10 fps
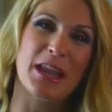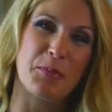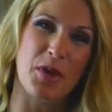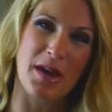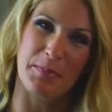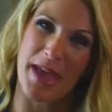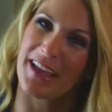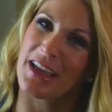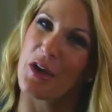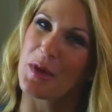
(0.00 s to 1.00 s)
it brought
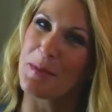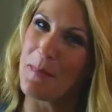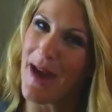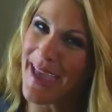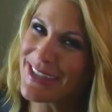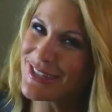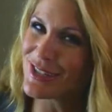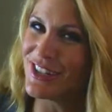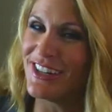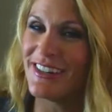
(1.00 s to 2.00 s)
back a
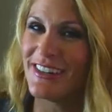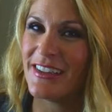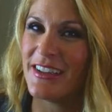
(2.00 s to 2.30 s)
reminder